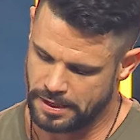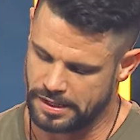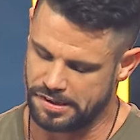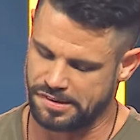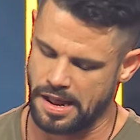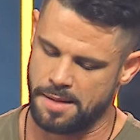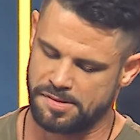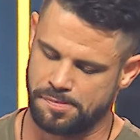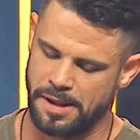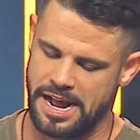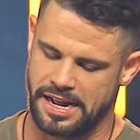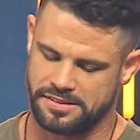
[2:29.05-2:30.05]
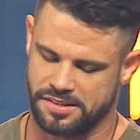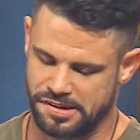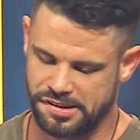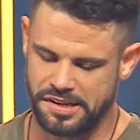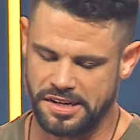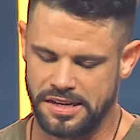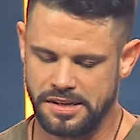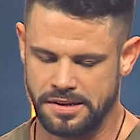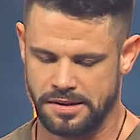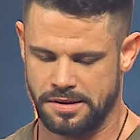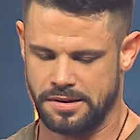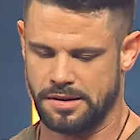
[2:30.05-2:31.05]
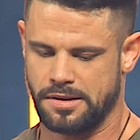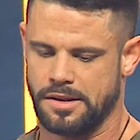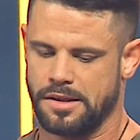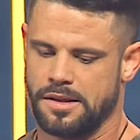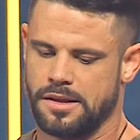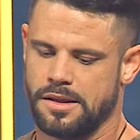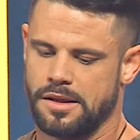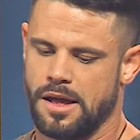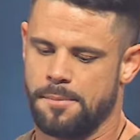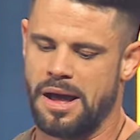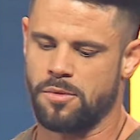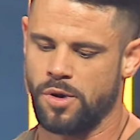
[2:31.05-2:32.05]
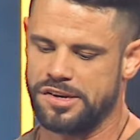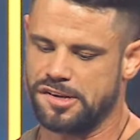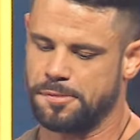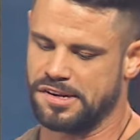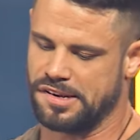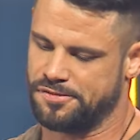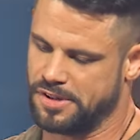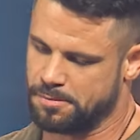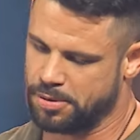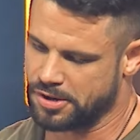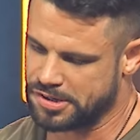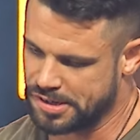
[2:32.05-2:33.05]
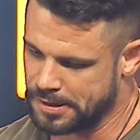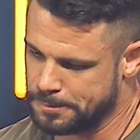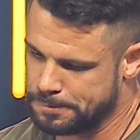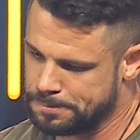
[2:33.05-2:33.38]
he stops by to see about one specific person.